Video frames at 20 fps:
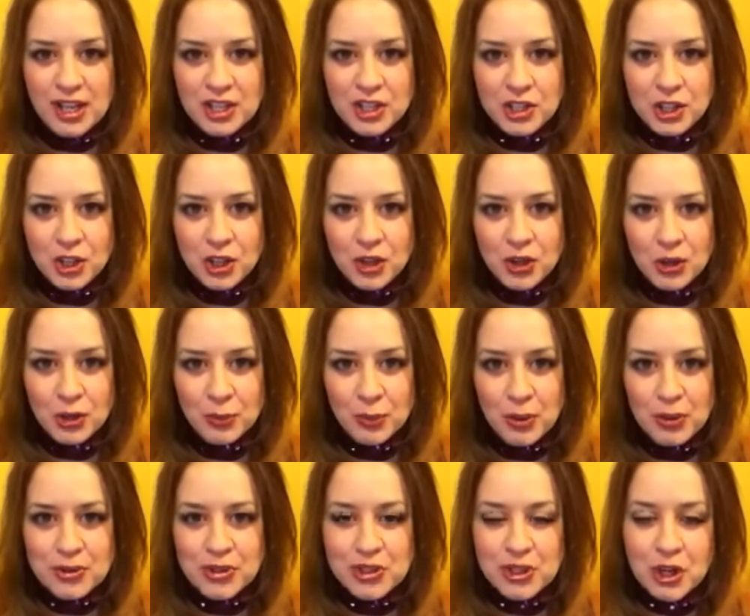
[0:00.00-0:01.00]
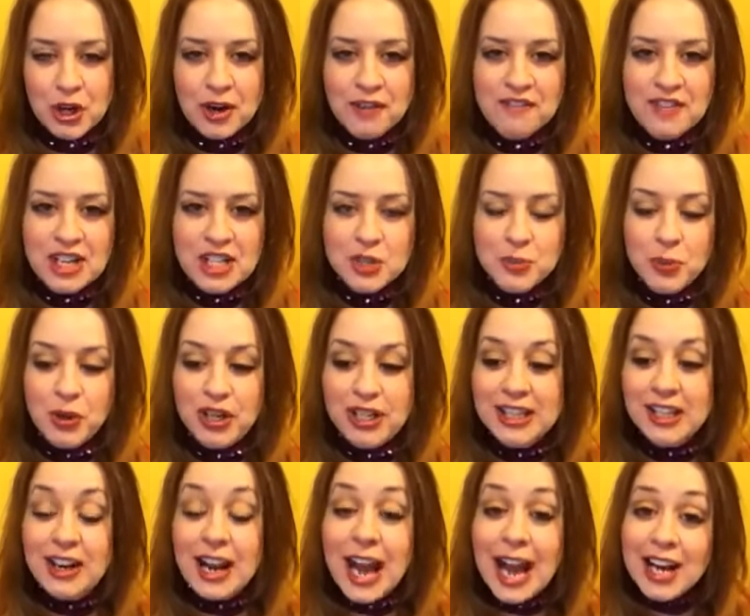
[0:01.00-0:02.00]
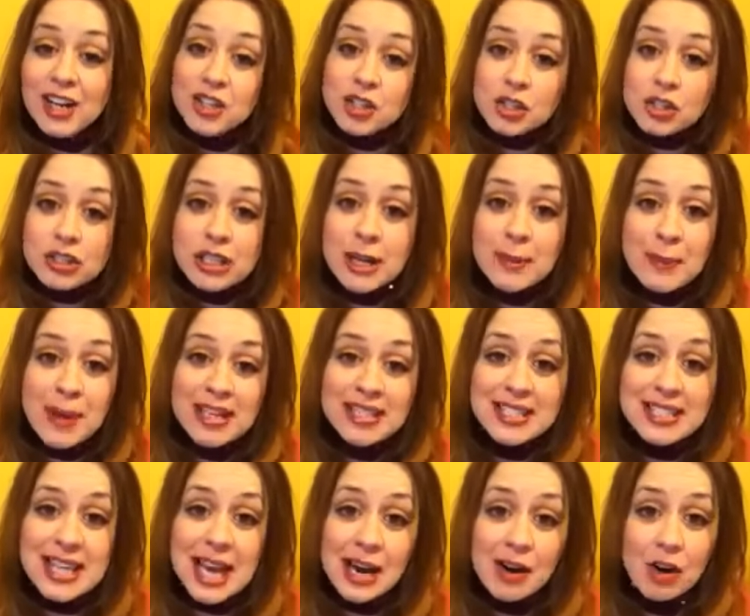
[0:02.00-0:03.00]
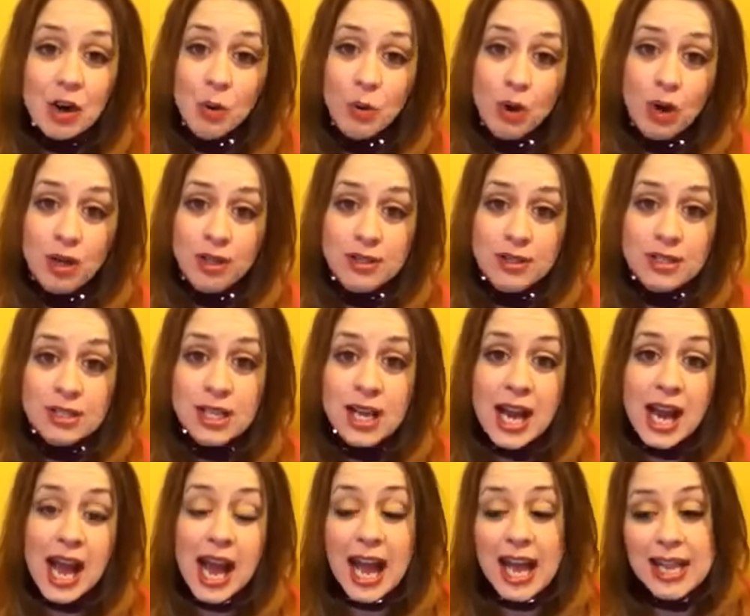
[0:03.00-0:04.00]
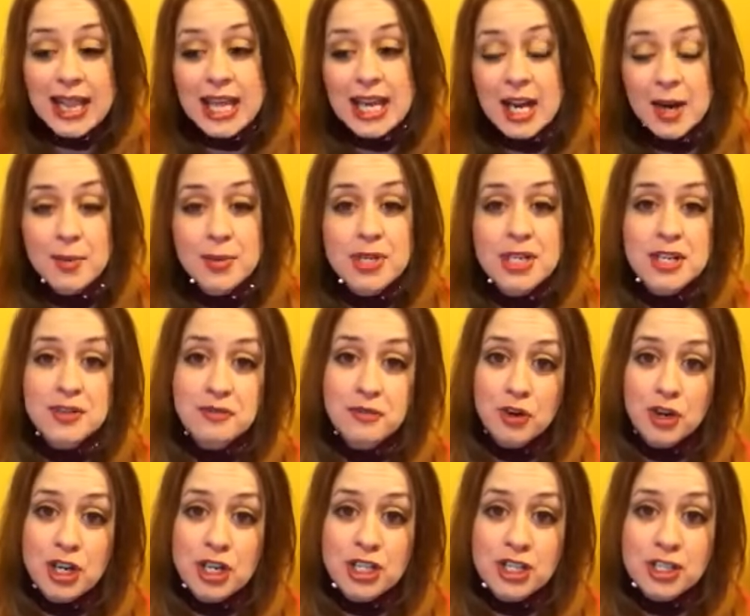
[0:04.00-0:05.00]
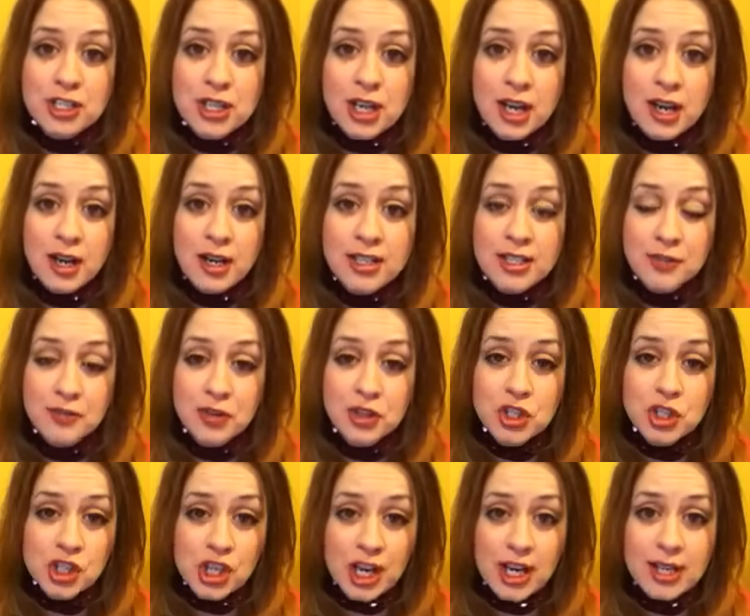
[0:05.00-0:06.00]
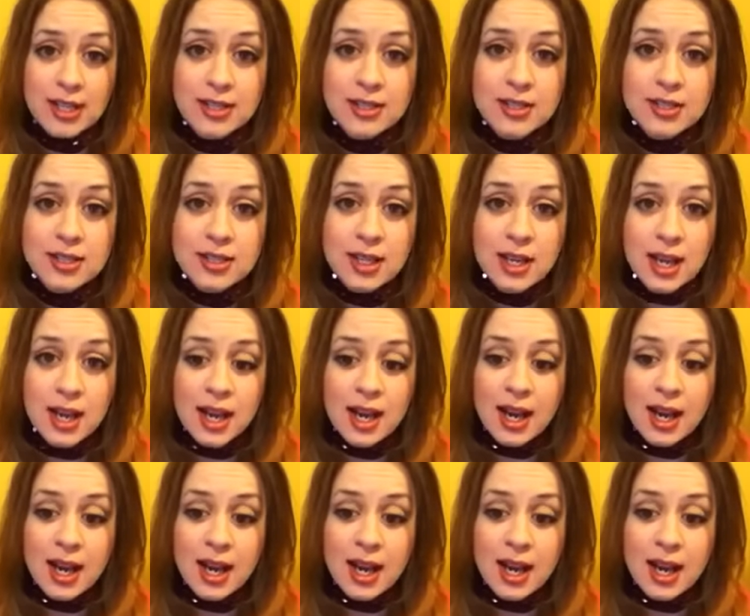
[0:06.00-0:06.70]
picture or post it on Facebook. They actually look like mascara ones, and they come in different shades.